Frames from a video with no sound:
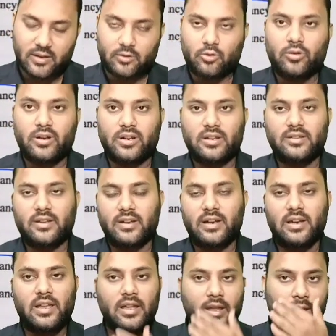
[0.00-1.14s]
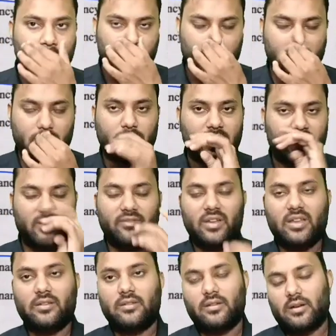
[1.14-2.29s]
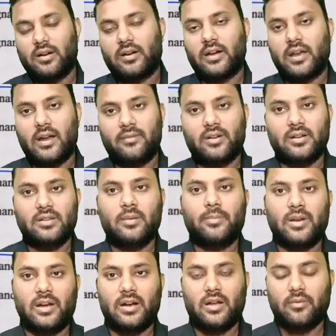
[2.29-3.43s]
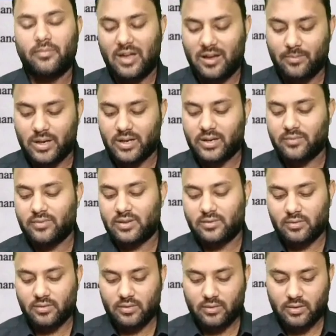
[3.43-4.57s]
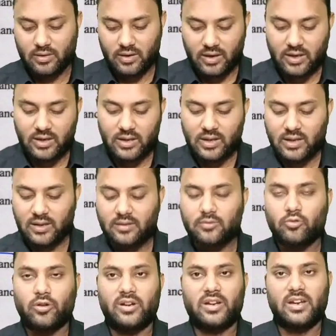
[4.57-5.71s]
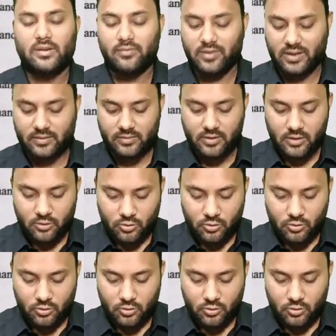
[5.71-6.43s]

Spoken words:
So it is generally the bleeding which occur after the period of viability, which in India is 28 weeks.